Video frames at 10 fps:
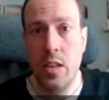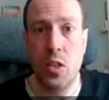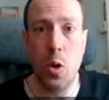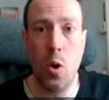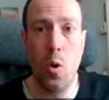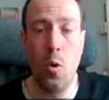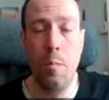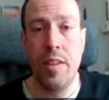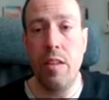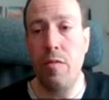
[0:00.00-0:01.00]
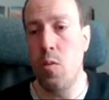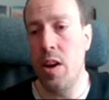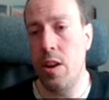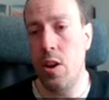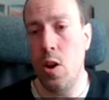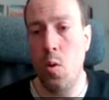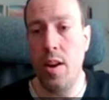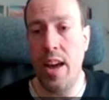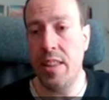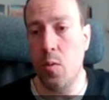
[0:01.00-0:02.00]
So if you want to know
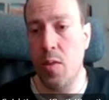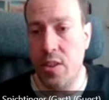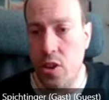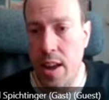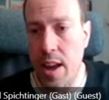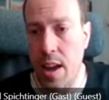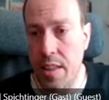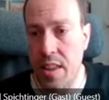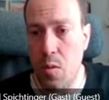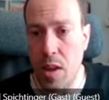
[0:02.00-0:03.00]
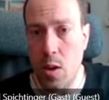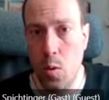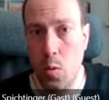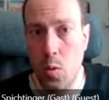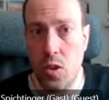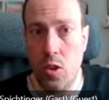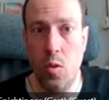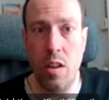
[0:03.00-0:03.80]
like the questionnaire that we used,